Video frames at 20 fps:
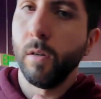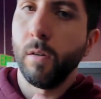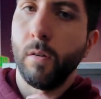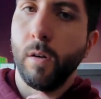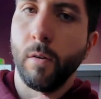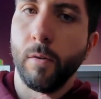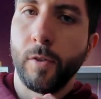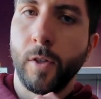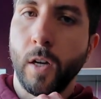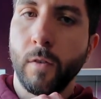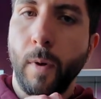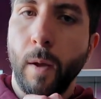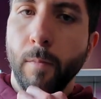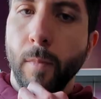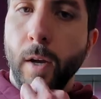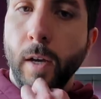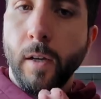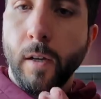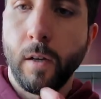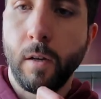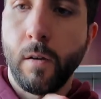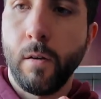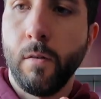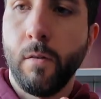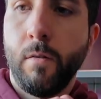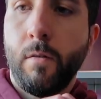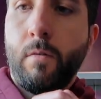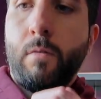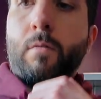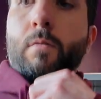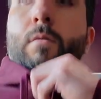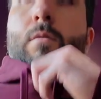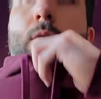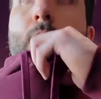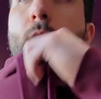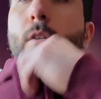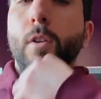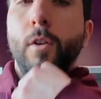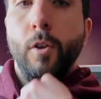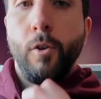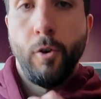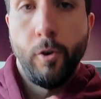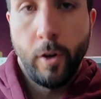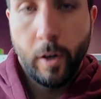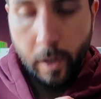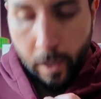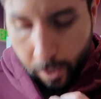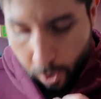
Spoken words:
I'm gonna take off my mic. You're not gonna